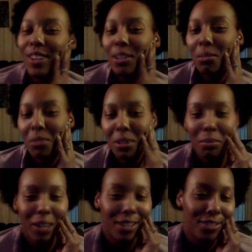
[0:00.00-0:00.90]
welcome to
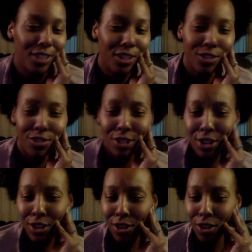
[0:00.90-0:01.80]
my first
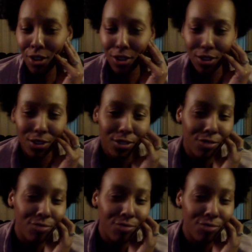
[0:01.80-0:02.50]
video.